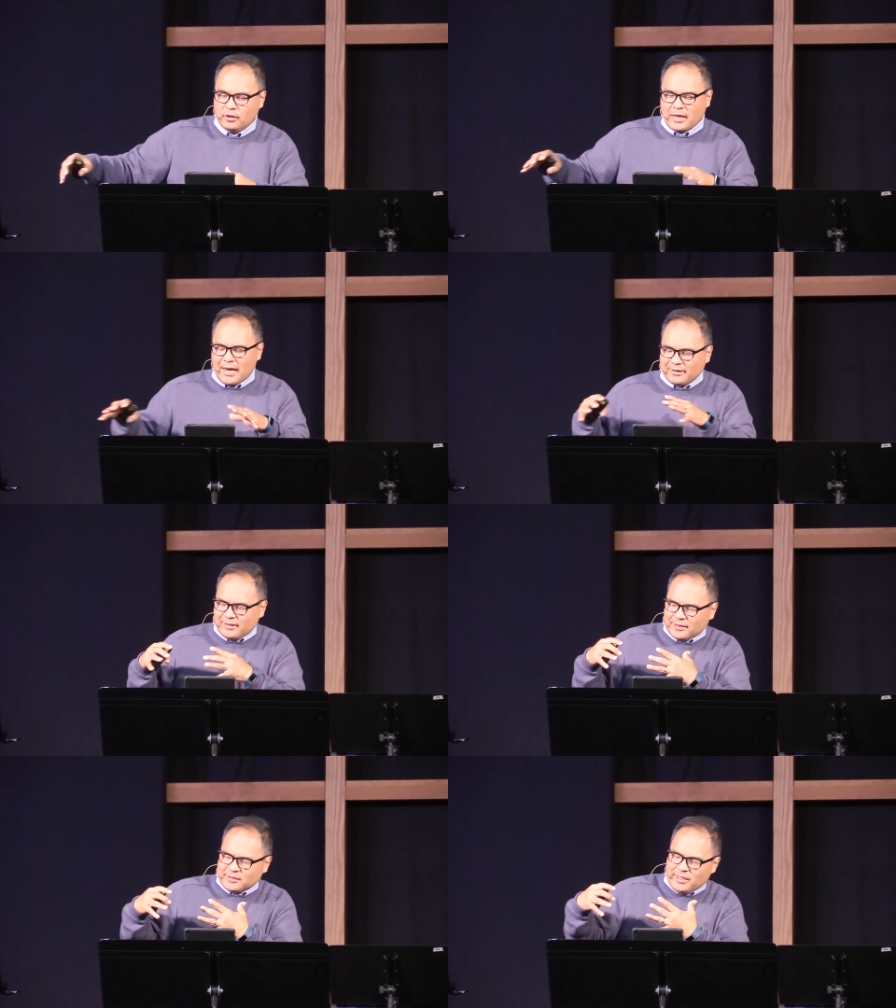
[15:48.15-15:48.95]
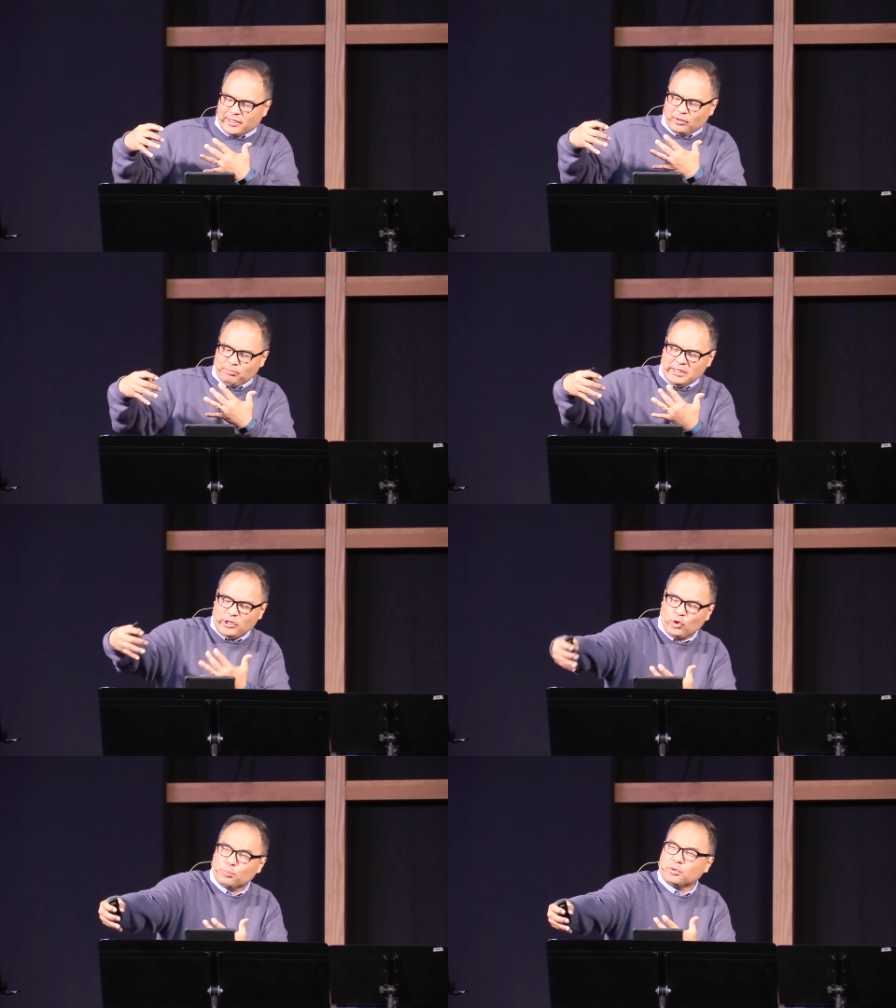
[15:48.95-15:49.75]
context like
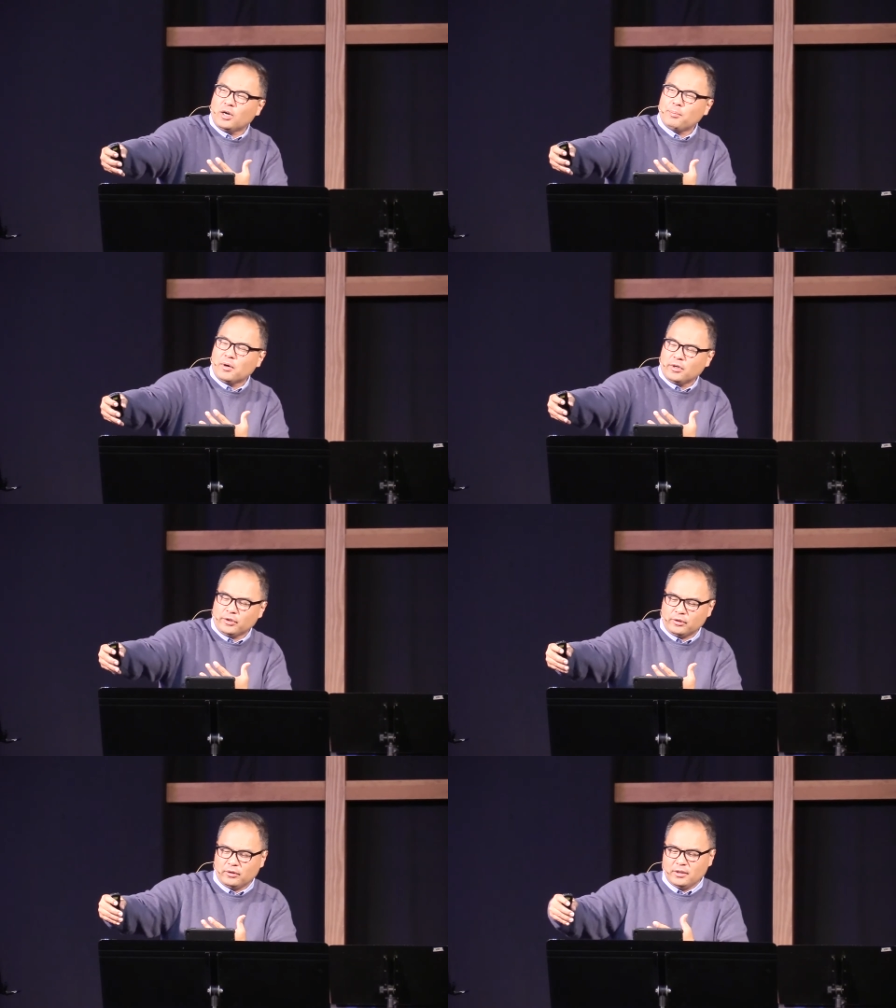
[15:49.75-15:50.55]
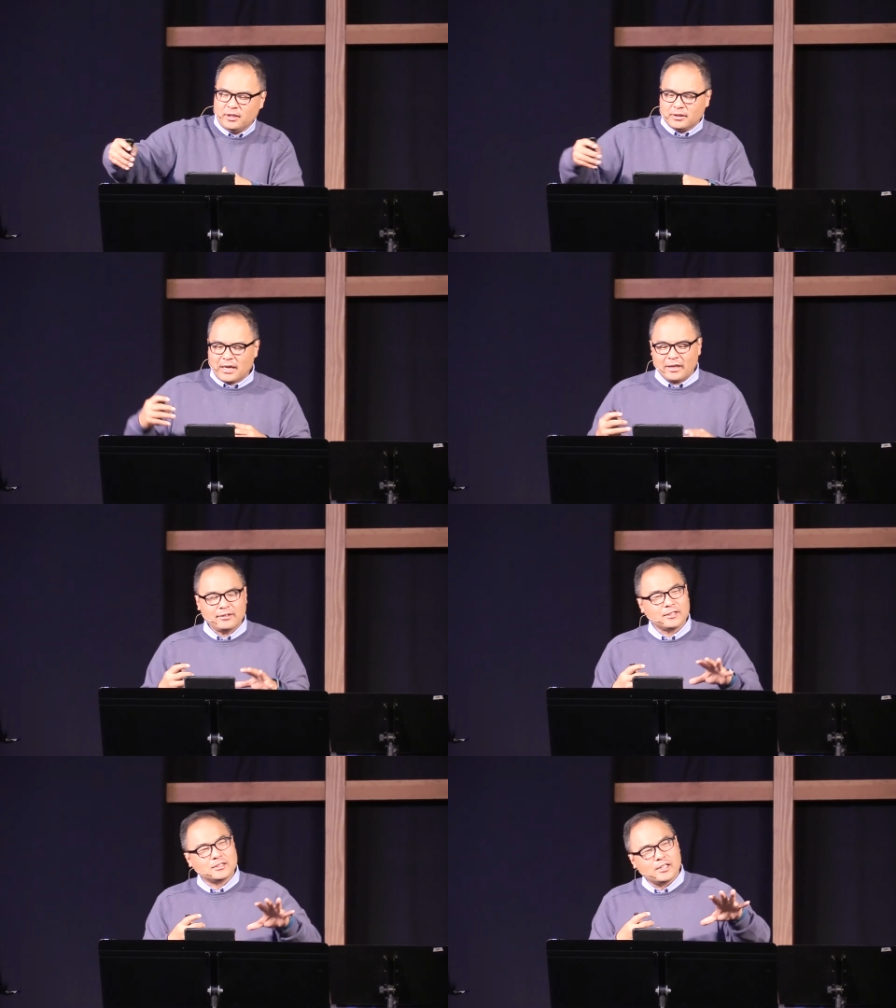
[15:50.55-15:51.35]
meeting your prayer partner,
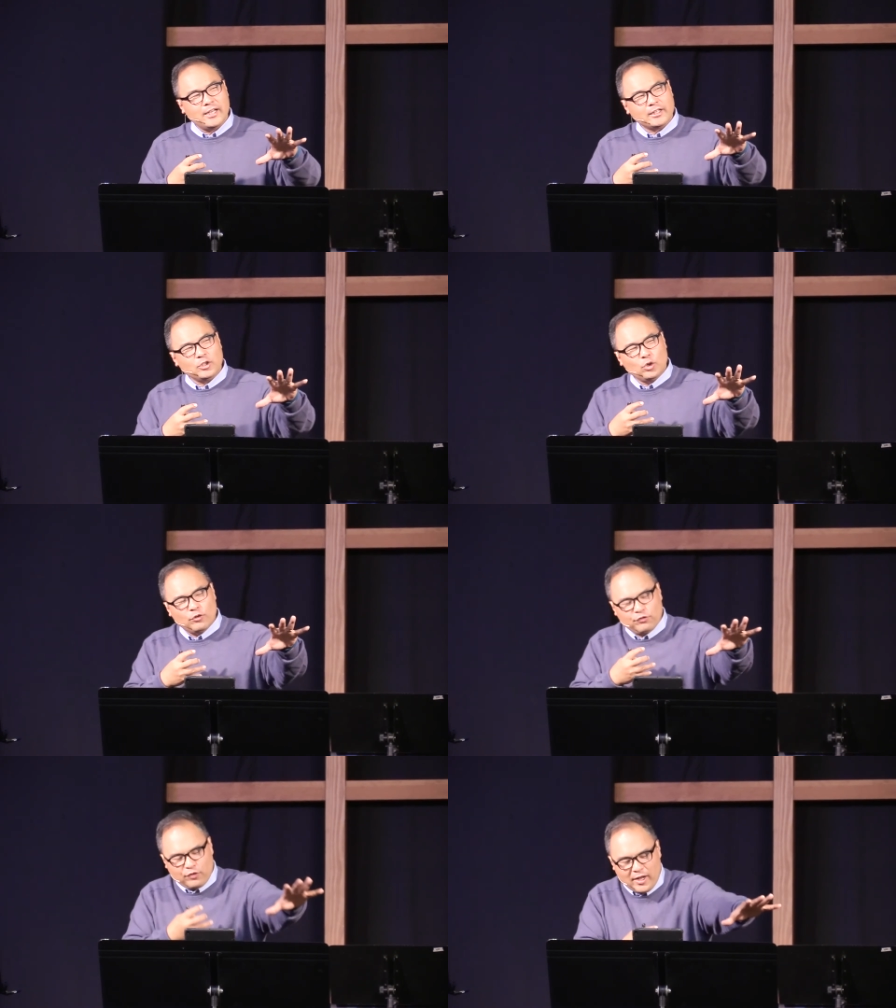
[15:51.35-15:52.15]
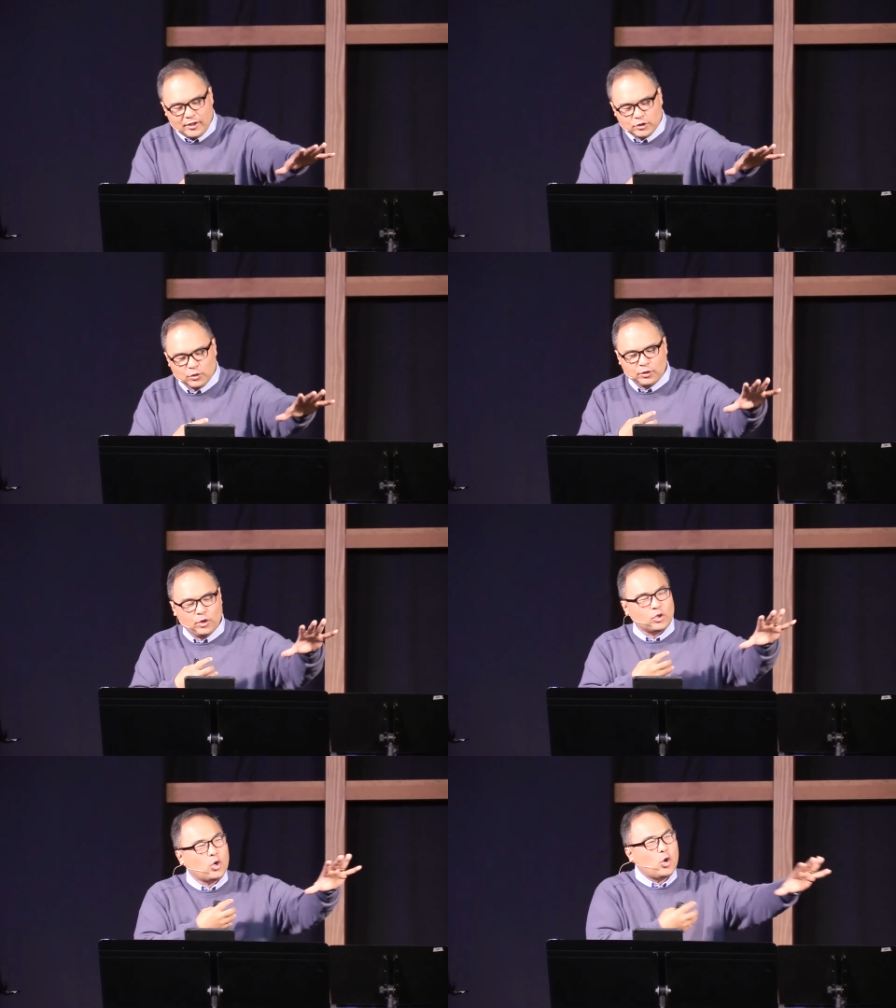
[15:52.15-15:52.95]
context like your friends or
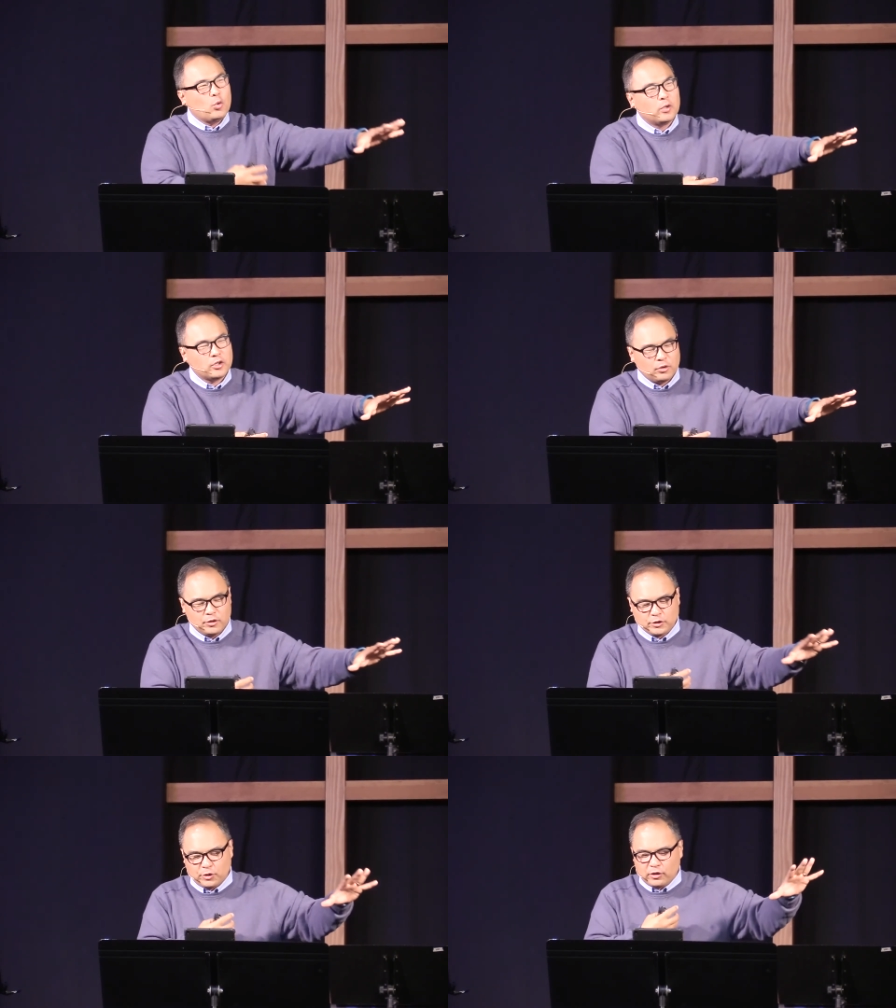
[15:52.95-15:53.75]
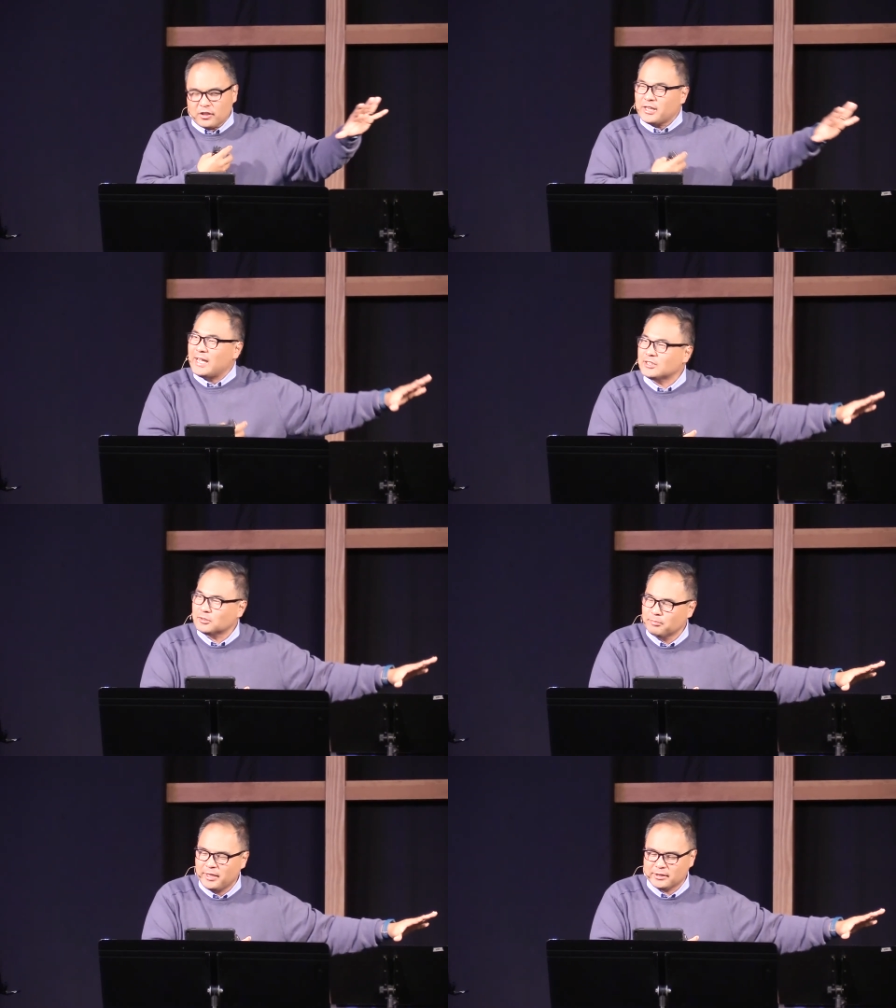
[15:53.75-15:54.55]
your coworkers or your
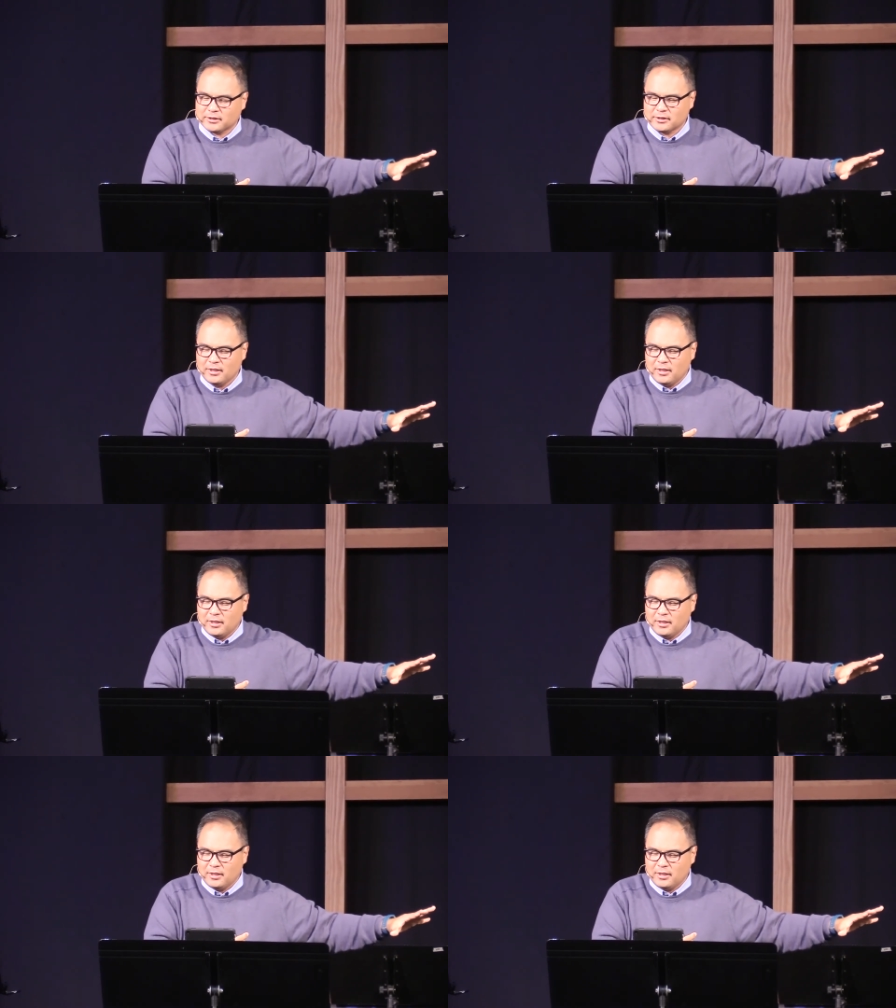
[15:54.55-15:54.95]
classmates,